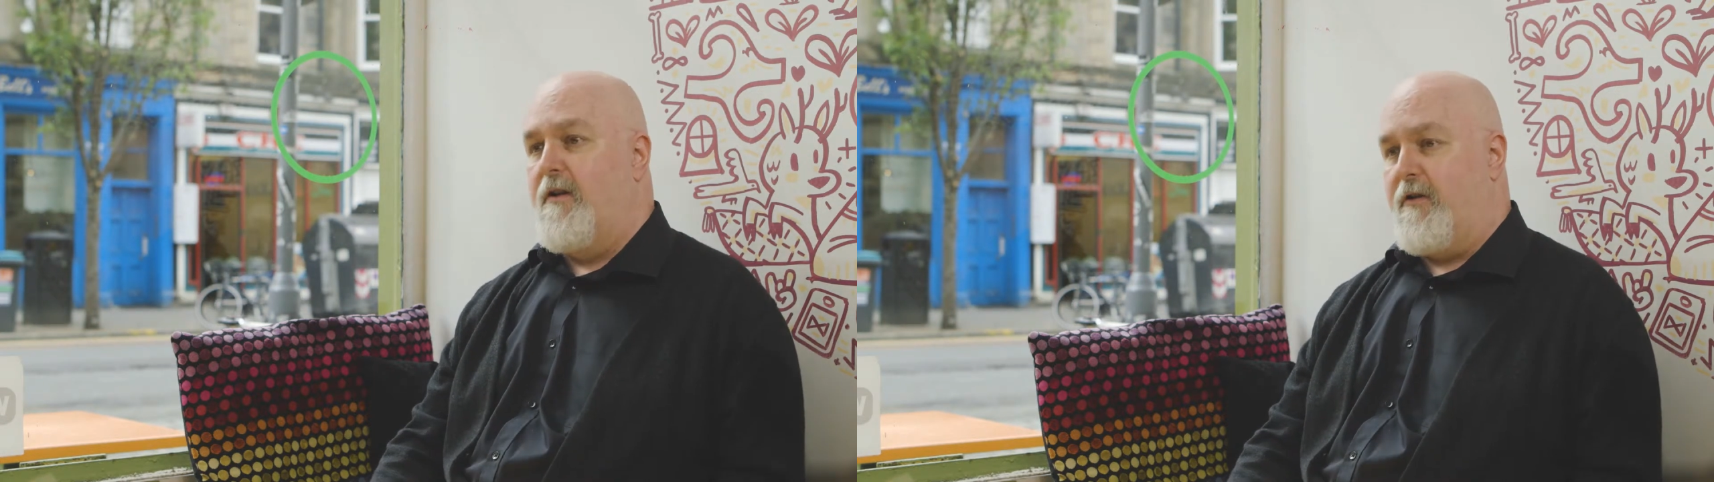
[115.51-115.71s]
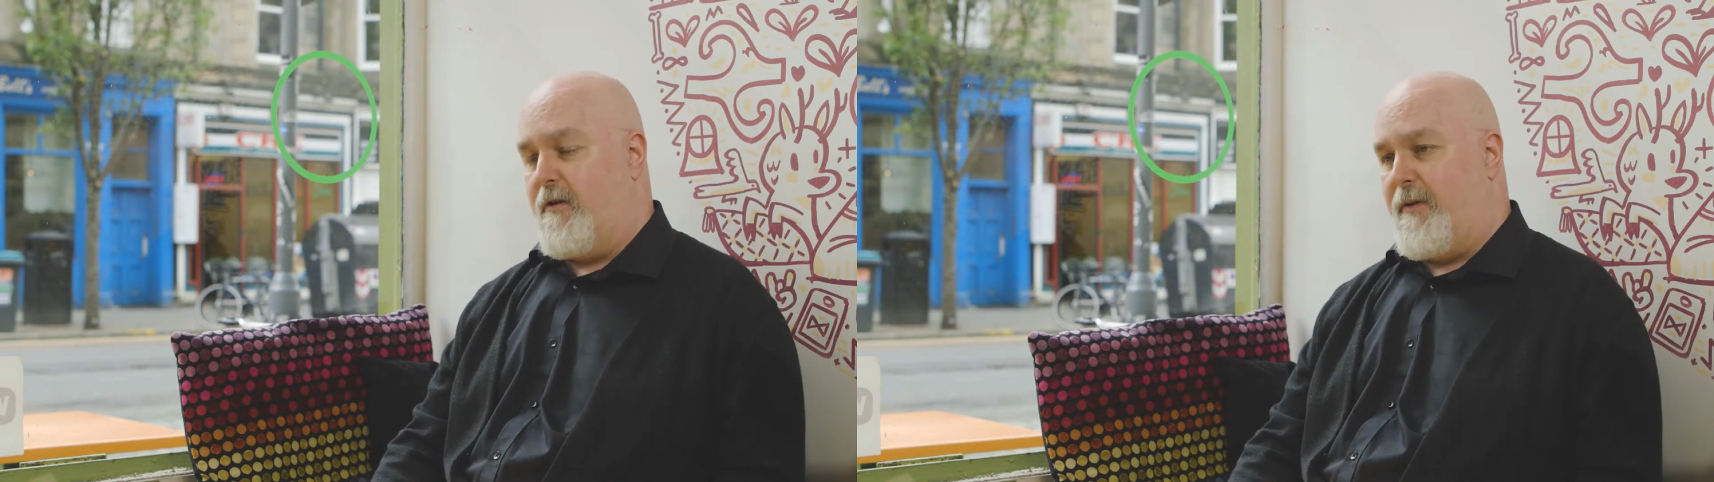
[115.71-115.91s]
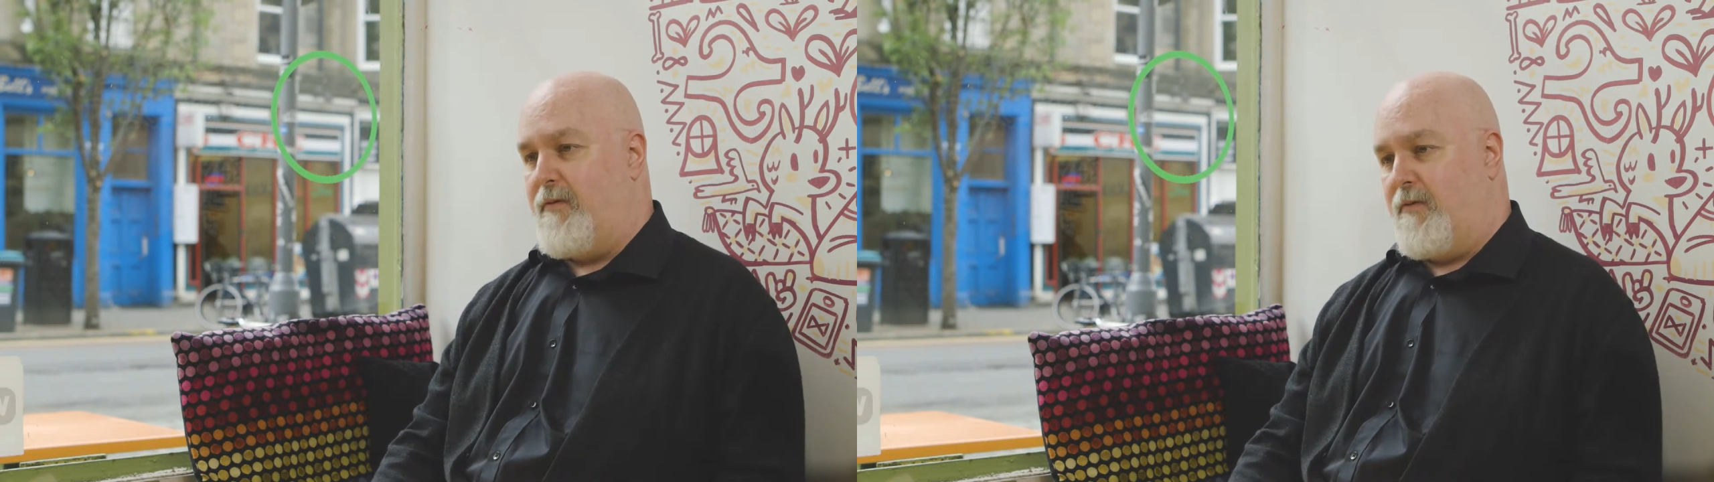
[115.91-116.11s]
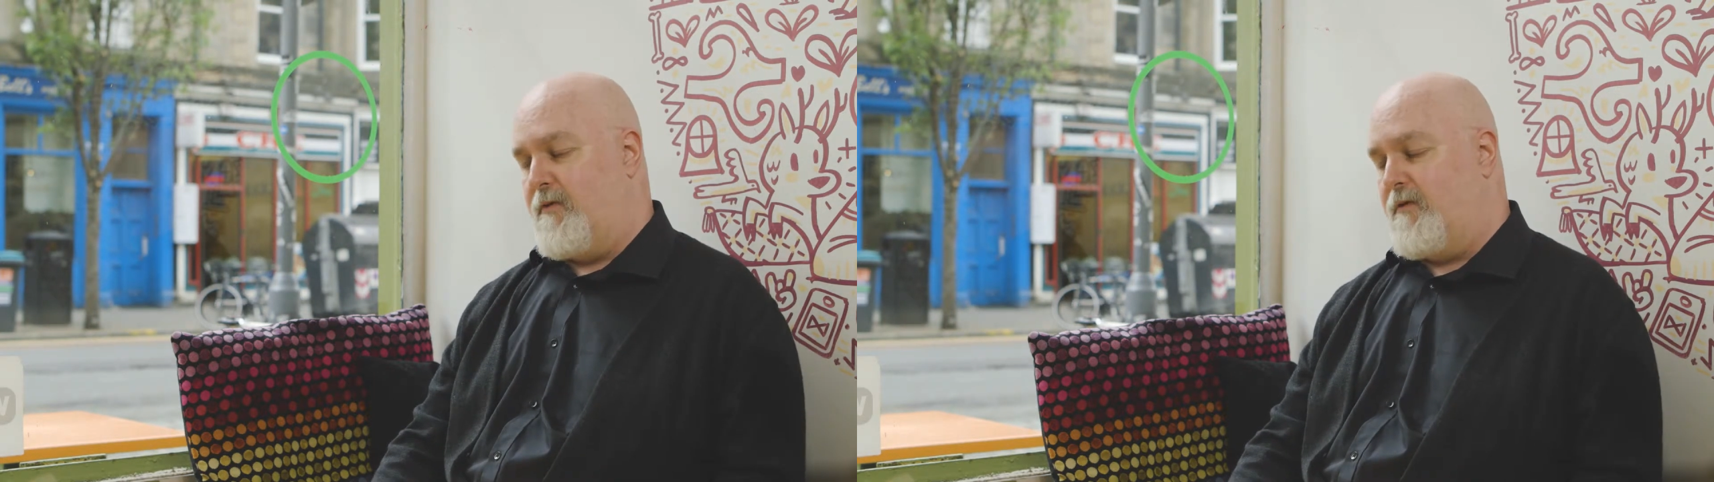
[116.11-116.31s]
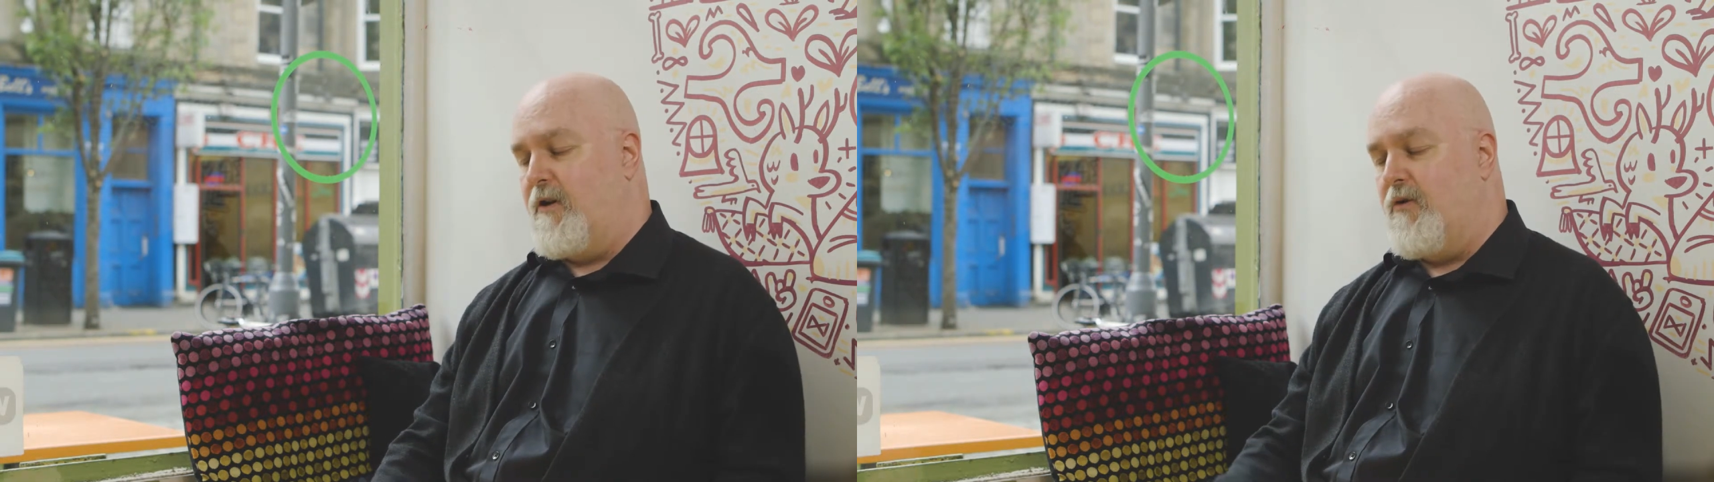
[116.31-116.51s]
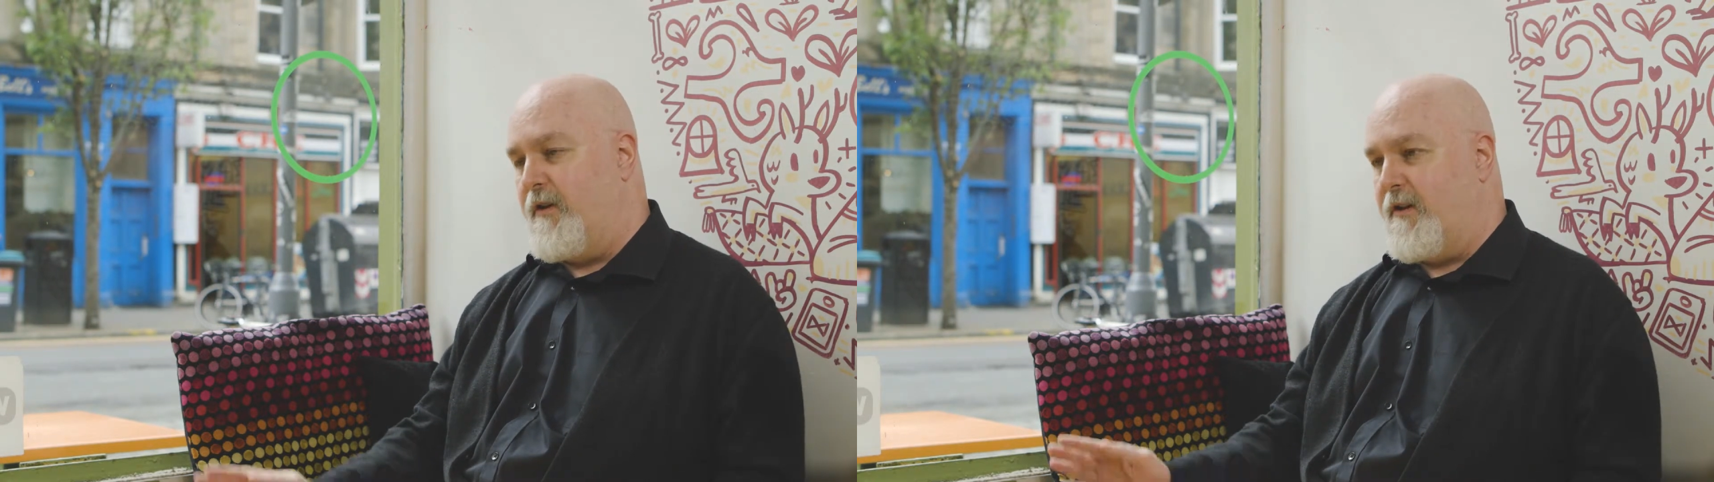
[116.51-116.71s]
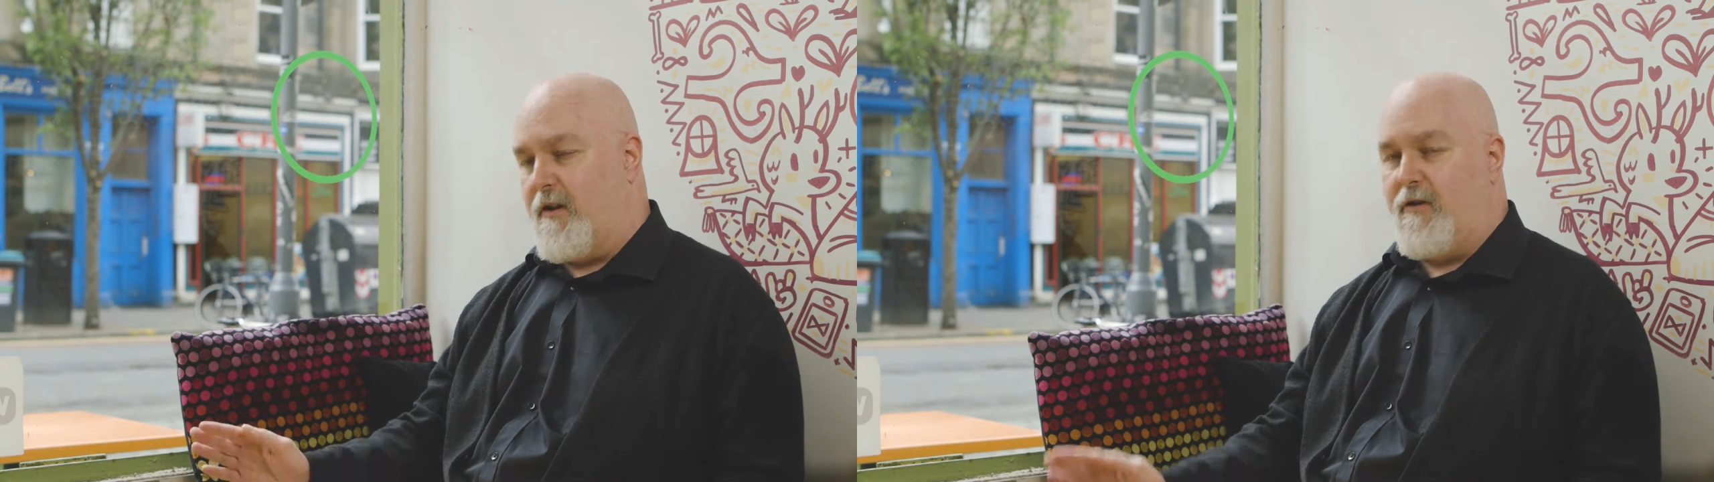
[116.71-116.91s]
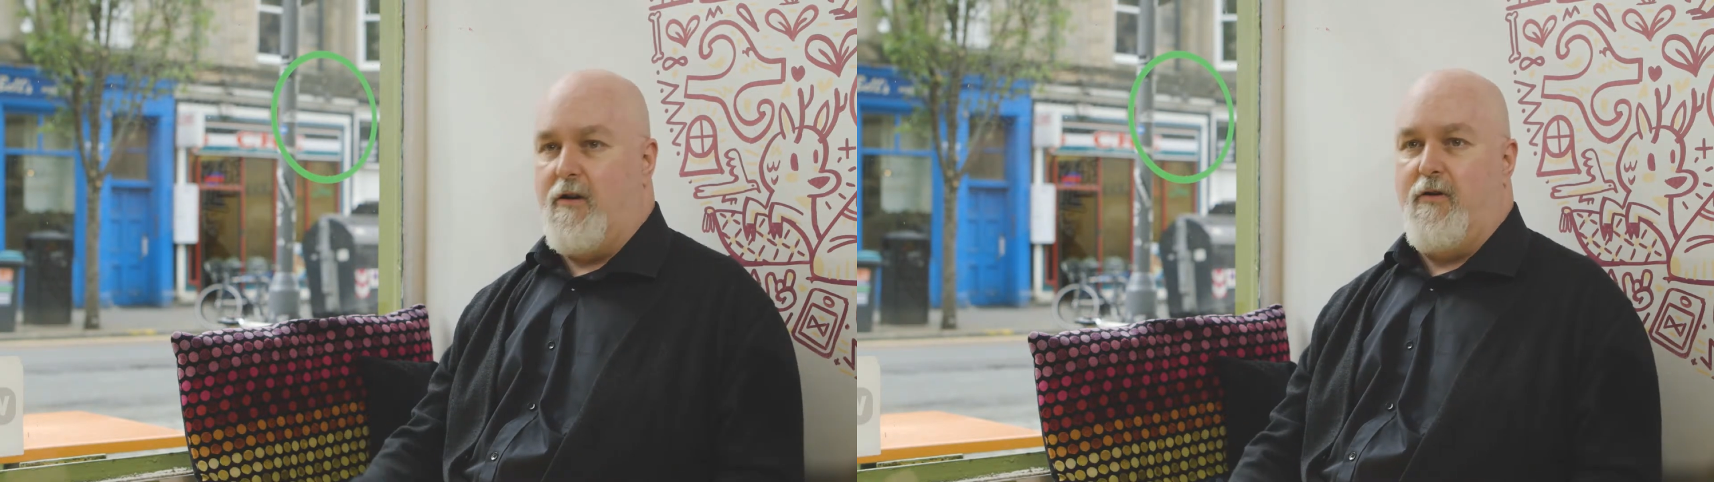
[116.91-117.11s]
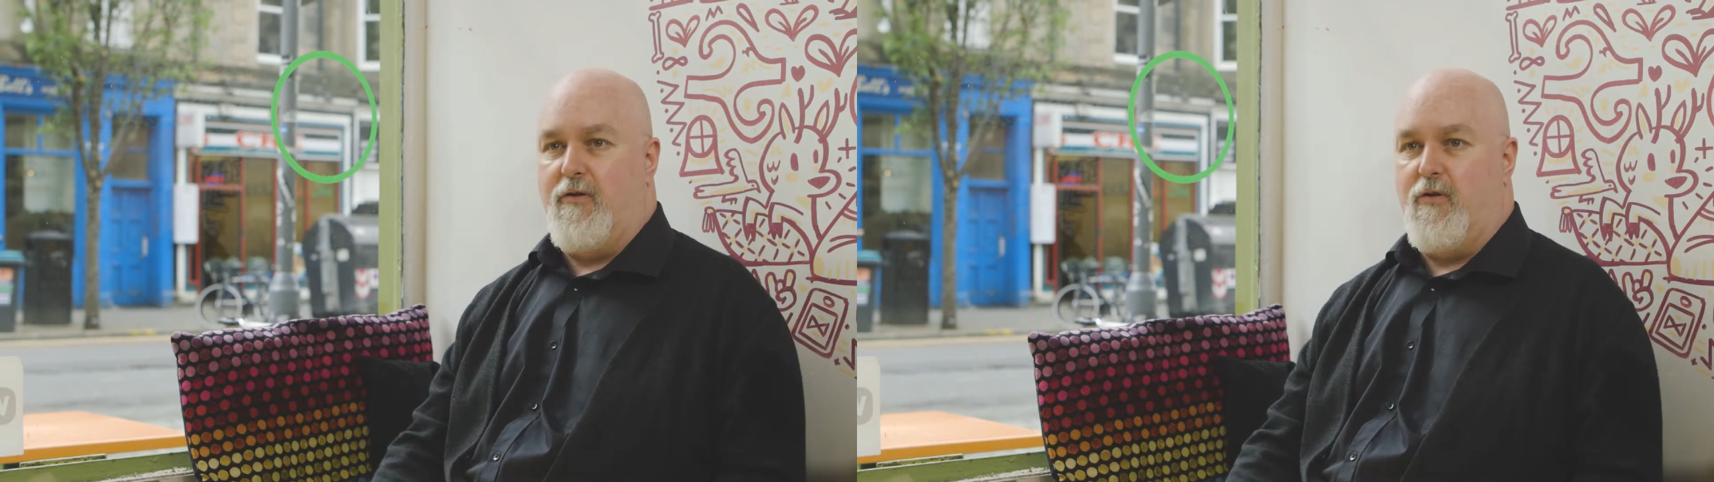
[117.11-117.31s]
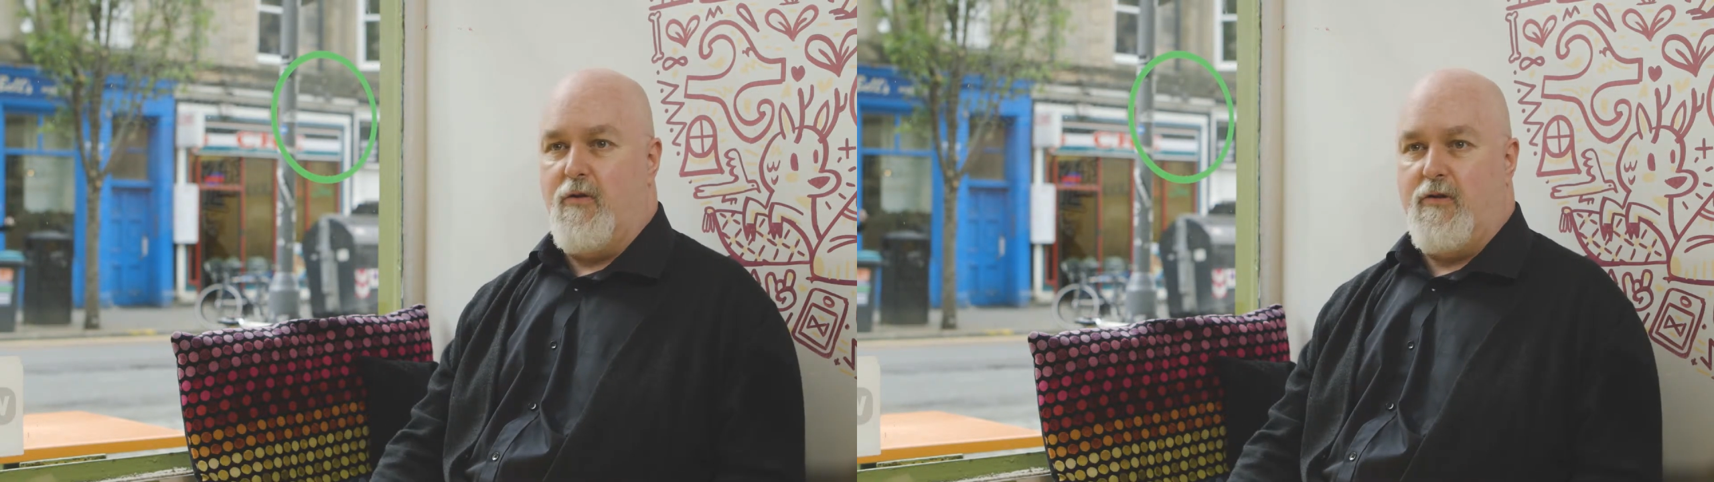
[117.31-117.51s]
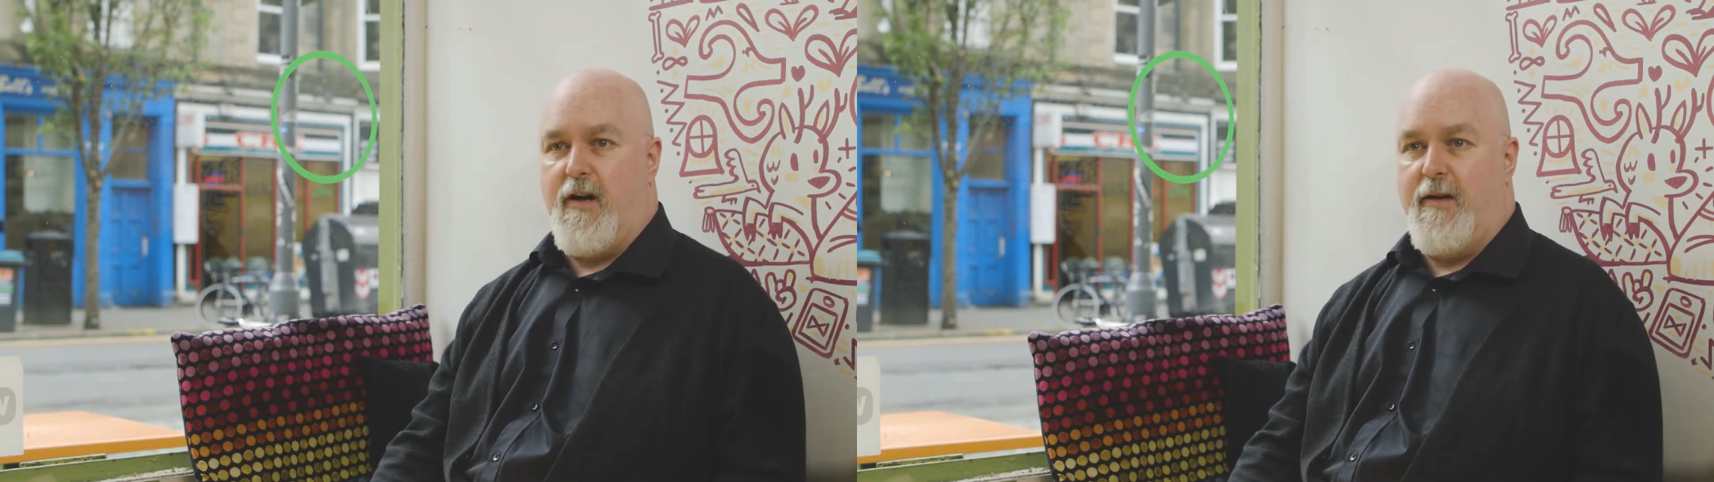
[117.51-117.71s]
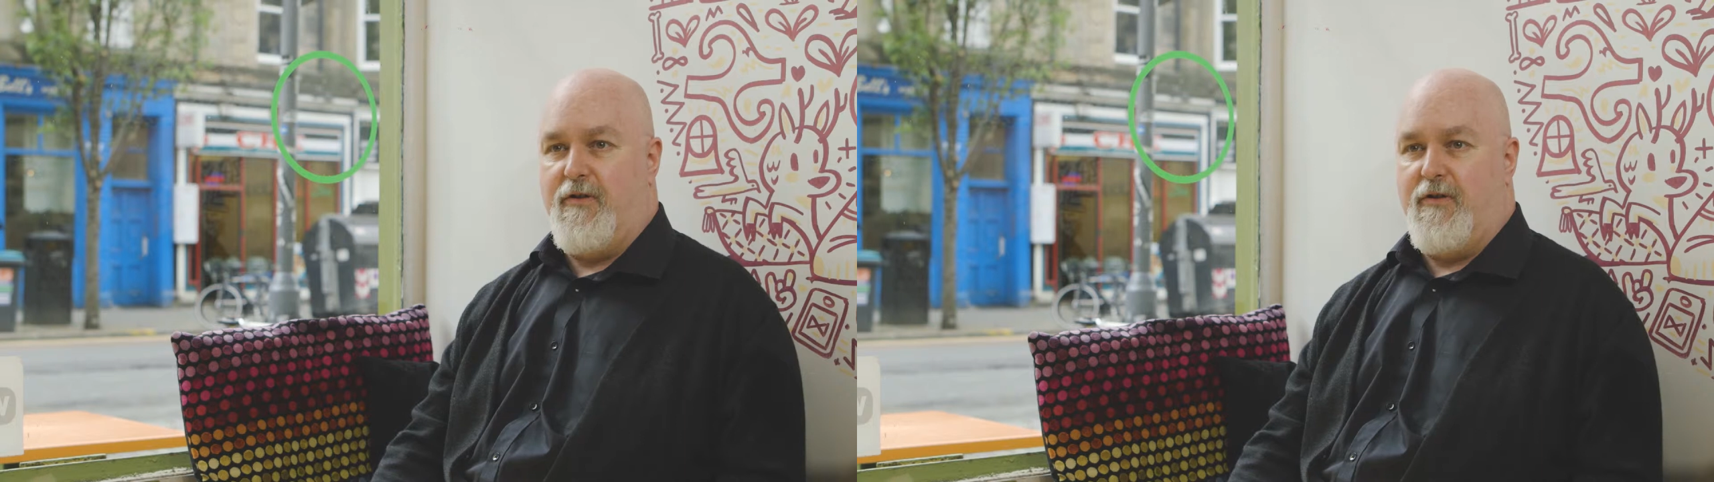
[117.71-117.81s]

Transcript: There are people loading and unloading all times